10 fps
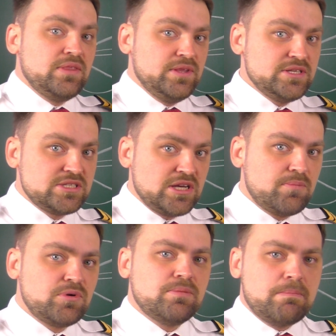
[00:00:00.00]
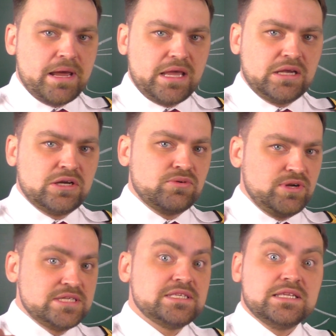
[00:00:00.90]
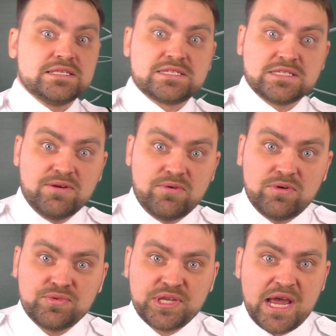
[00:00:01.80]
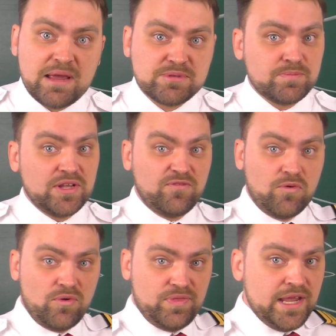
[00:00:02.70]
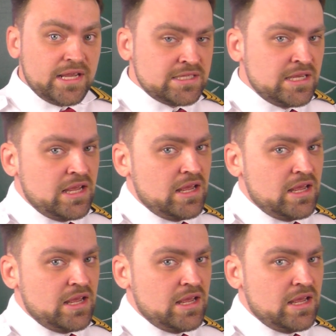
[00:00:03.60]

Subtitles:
this number may increase in several times. But for that